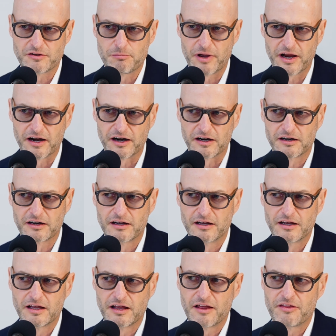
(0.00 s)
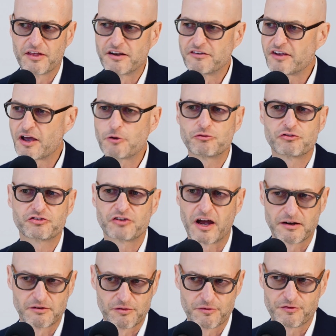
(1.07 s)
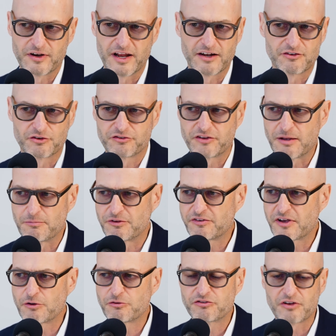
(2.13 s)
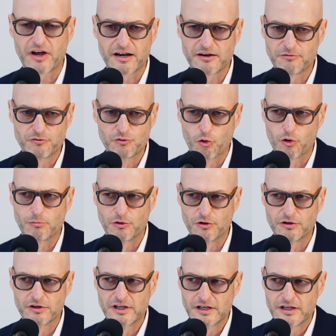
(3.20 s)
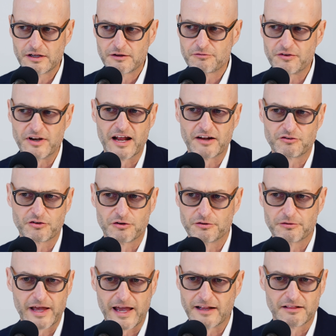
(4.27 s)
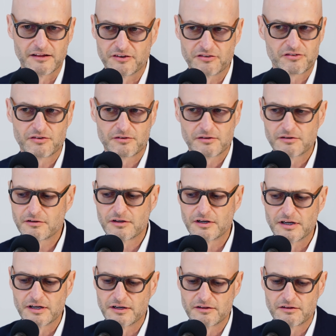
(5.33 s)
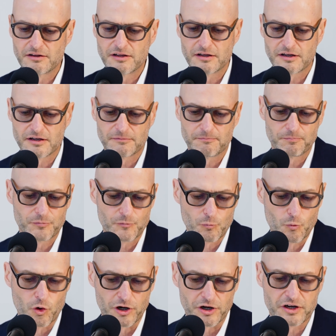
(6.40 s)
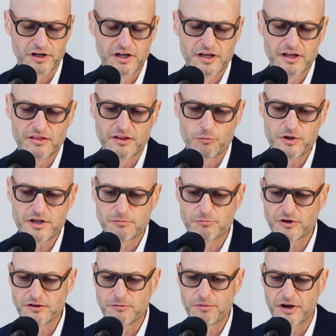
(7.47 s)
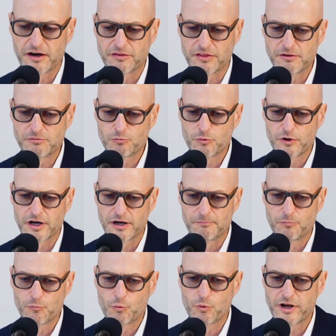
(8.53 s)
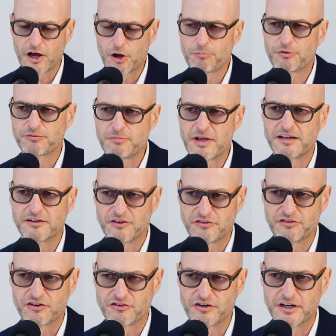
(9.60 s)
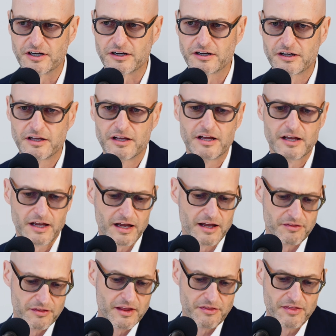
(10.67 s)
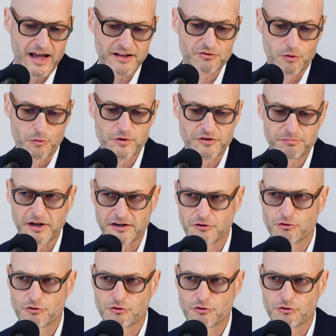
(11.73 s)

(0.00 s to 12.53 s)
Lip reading: to bear that is outside of the financial statements, outside of normal financial analyst work, that we can bring to bear that would help us make a decision here. And that's where we spend